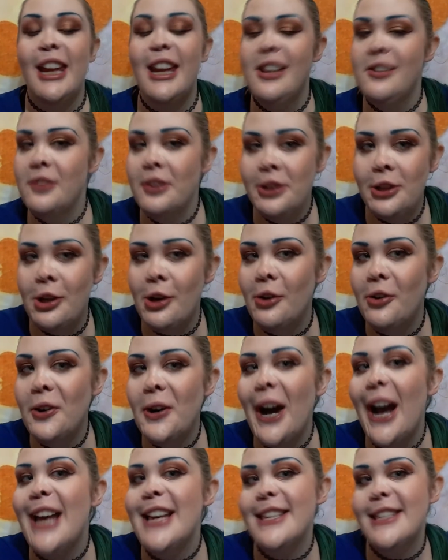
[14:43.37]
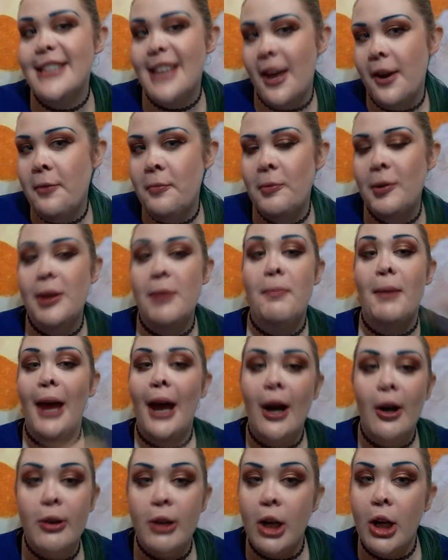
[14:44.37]
even though I set them with a
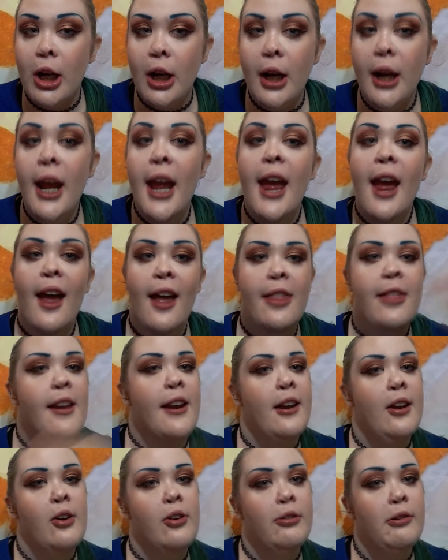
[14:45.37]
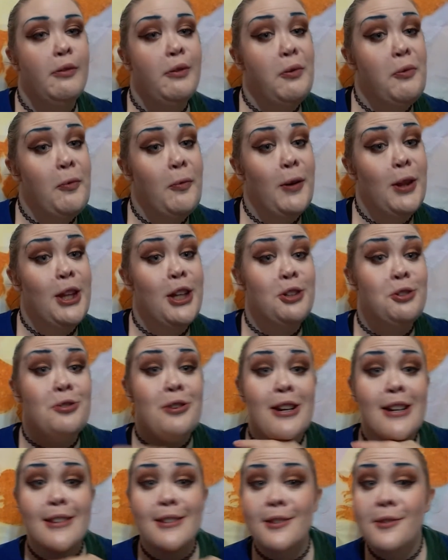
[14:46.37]
powder and then I go over with a
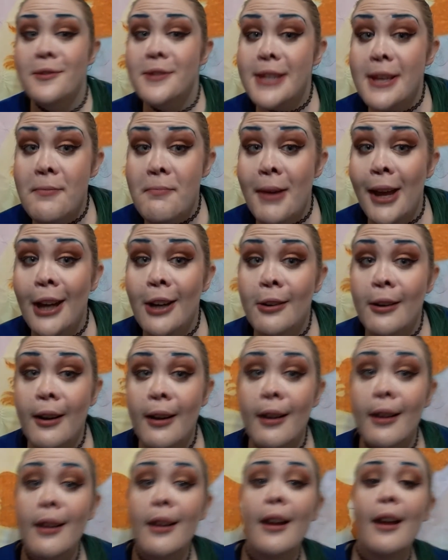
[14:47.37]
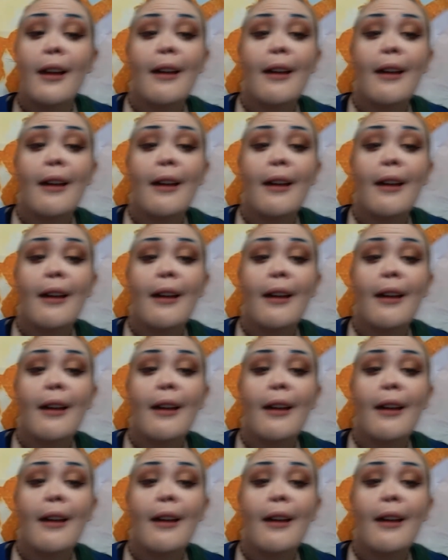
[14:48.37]
translucent powder,